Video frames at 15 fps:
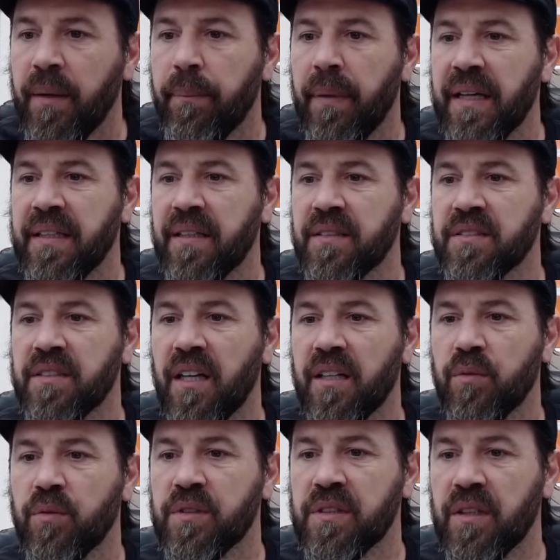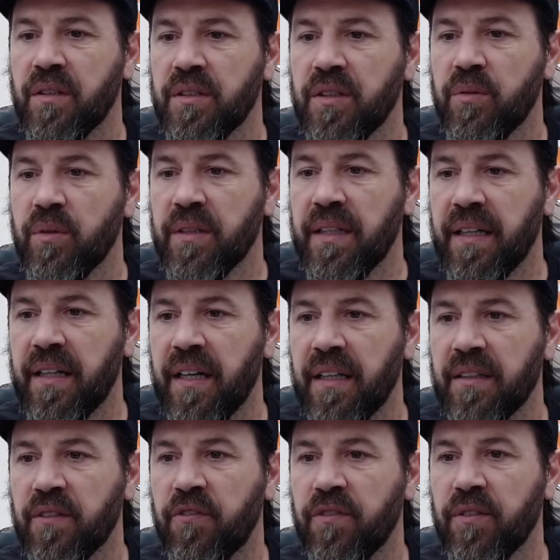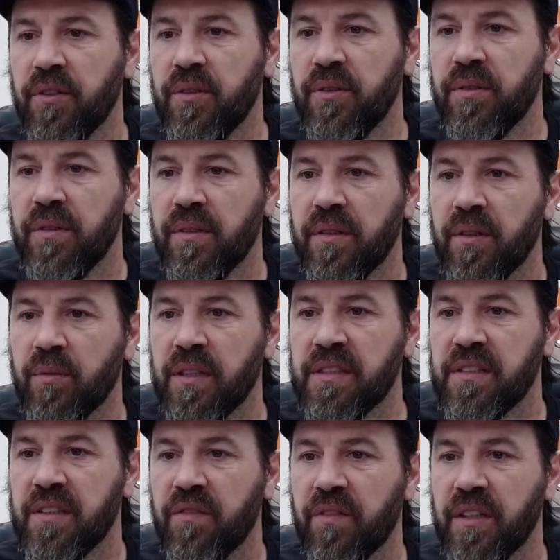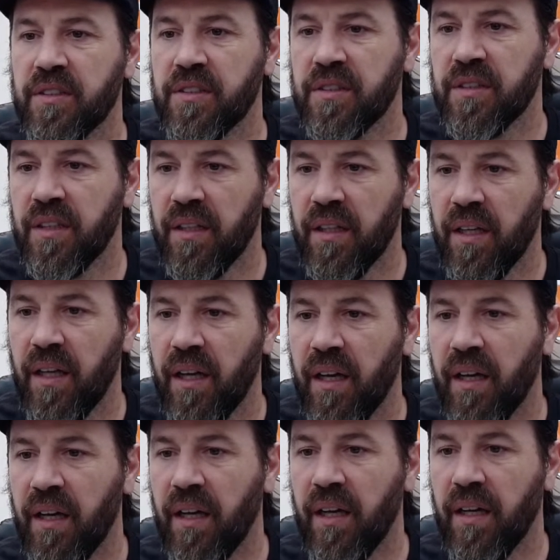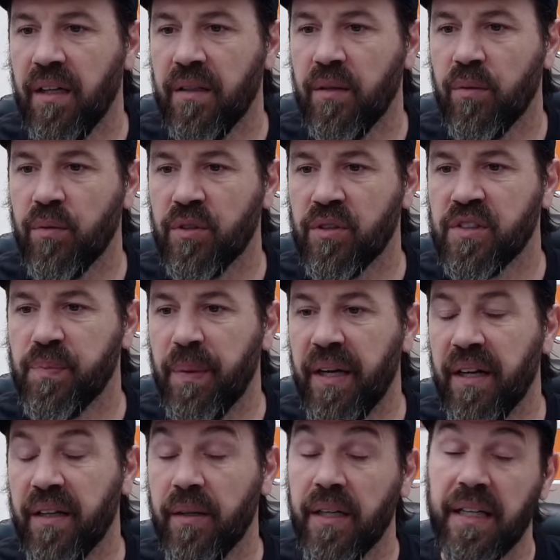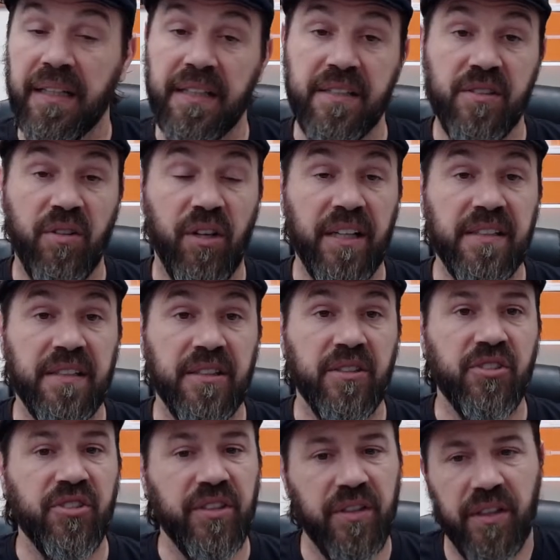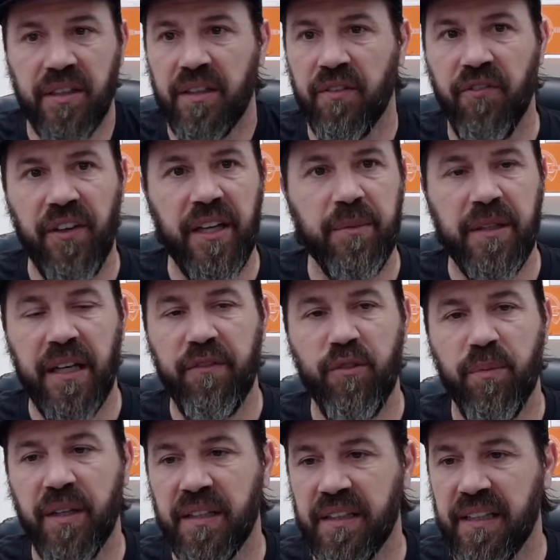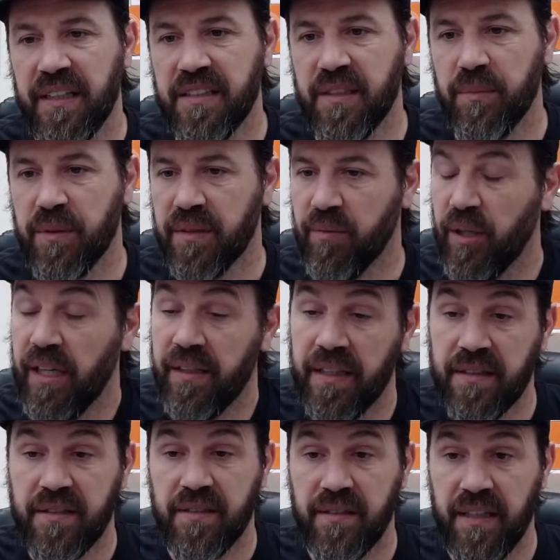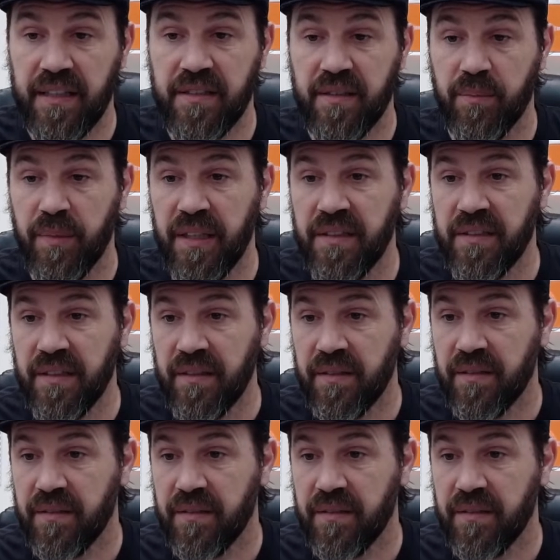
My youngest daughter was the only one that caught the flu. The rest of us uh, were spared. Ah, that's crazy. Usually in the family, everybody gets it, but wow, that's that's amazing.